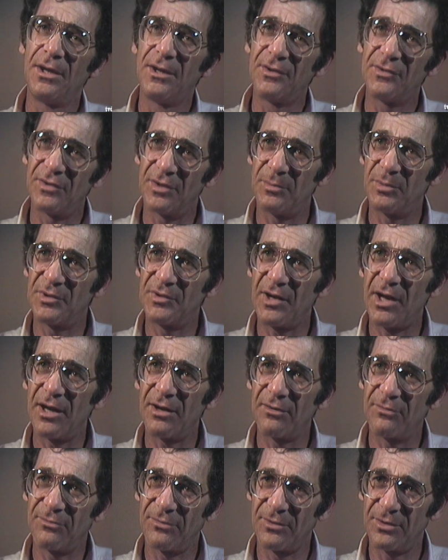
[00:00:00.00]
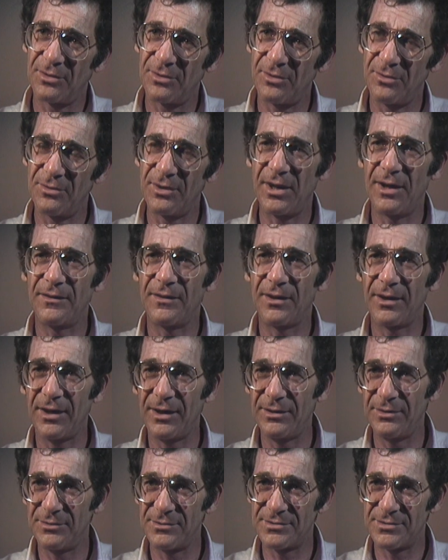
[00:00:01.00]
cinematographer in Conan that I
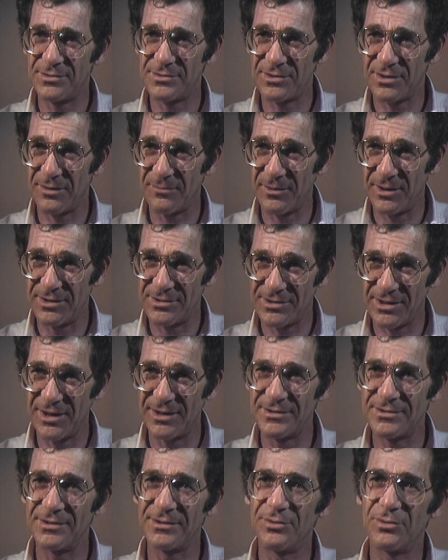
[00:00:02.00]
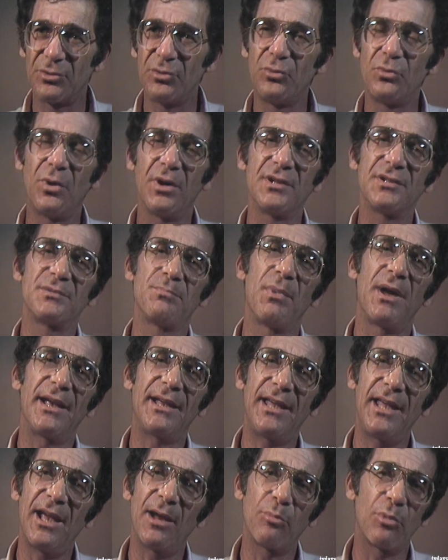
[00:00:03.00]
used in Jeremiah Johnson, who was my
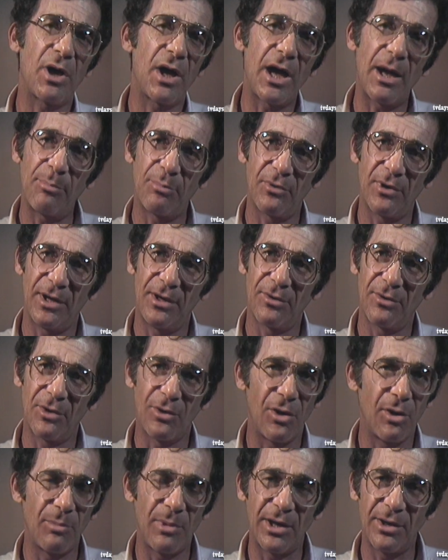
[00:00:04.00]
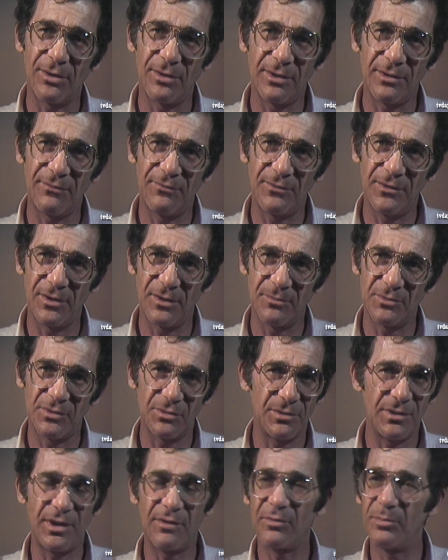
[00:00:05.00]
camera operator on all my early films,
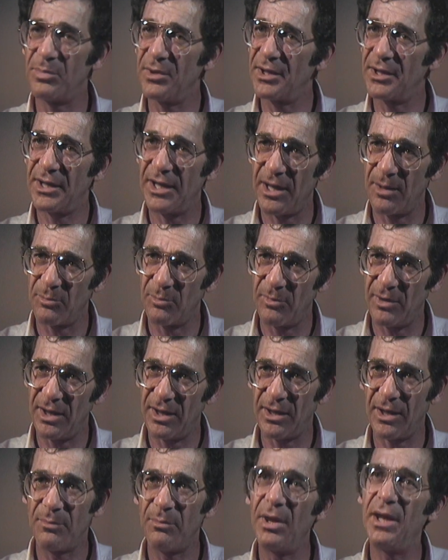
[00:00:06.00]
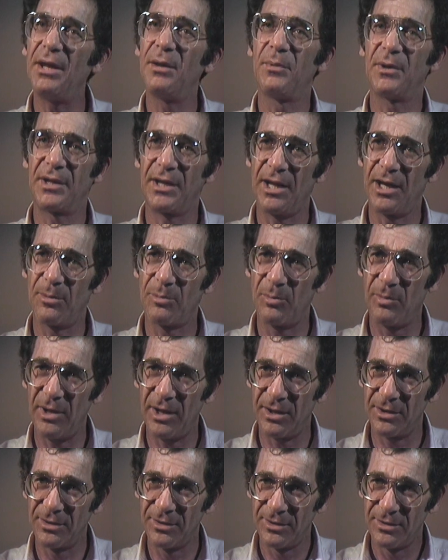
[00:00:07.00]
who had never been a cameraman. I made him a
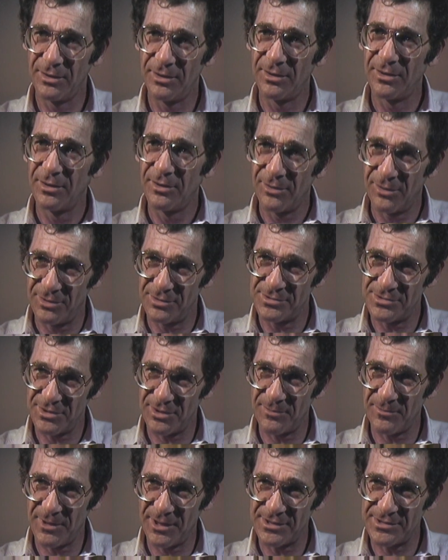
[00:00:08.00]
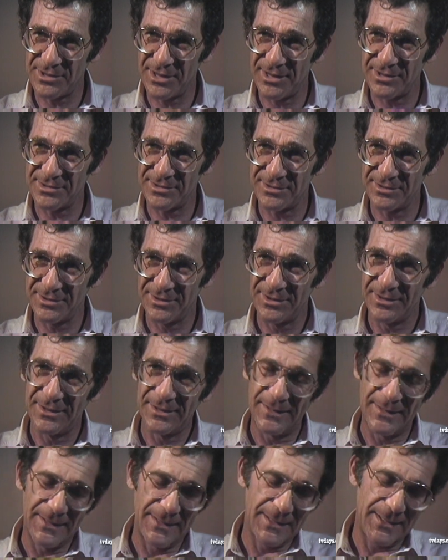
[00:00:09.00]
cameraman on Jeremiah Johnson.
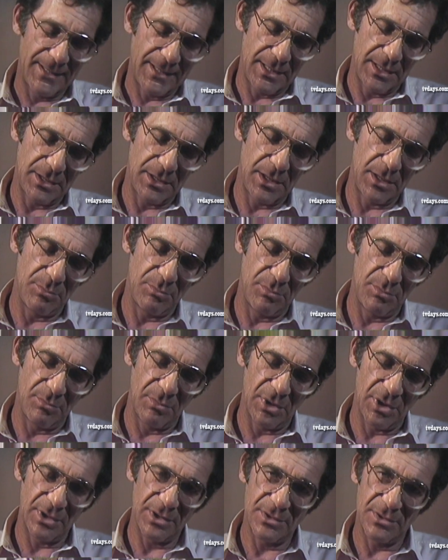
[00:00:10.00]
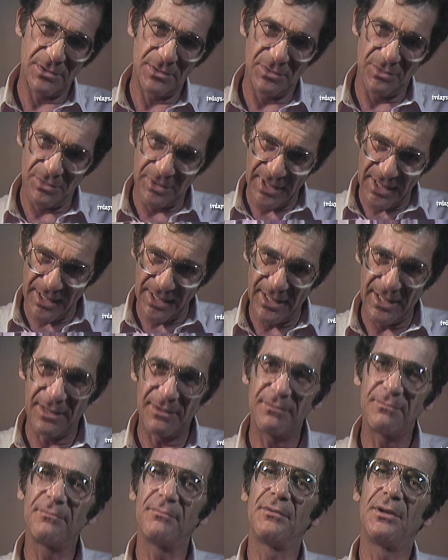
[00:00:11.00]
And then Duke Callahan. Duke
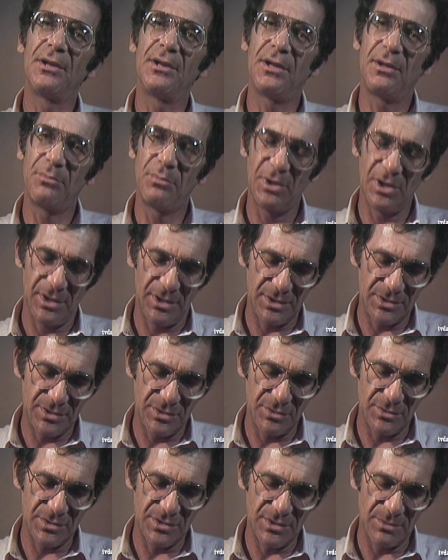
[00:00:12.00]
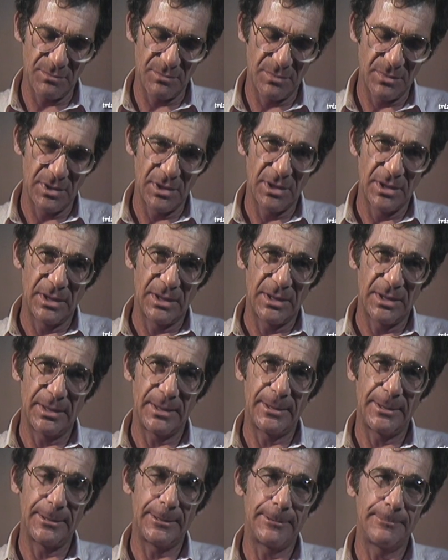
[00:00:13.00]
Callahan. Yeah. And then Milius used him
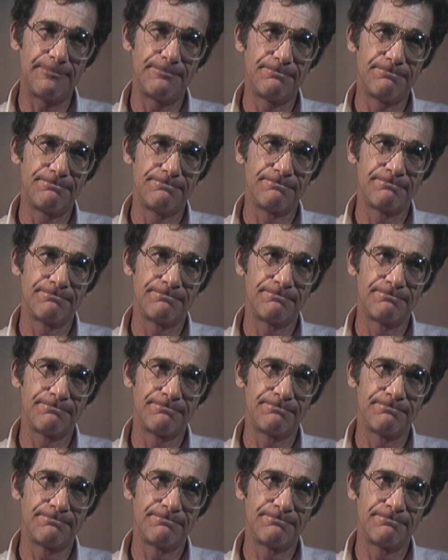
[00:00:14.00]
um,